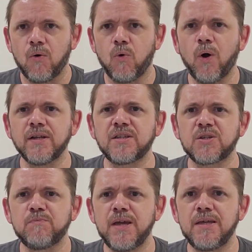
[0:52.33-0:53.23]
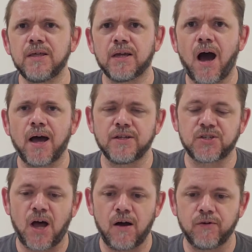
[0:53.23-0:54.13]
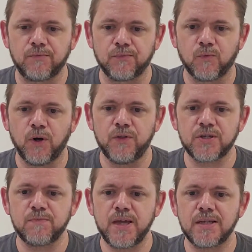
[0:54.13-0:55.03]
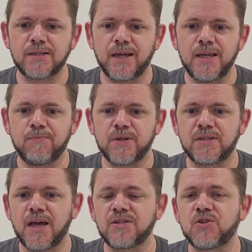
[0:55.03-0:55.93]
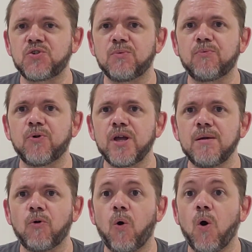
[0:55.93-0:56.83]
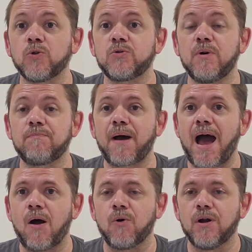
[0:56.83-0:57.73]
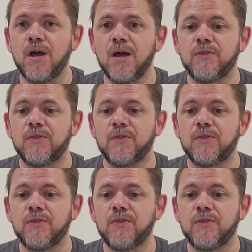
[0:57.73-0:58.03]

Well, what does this mean that God is sovereign? Well, this means that he possesses supreme or ultimate power.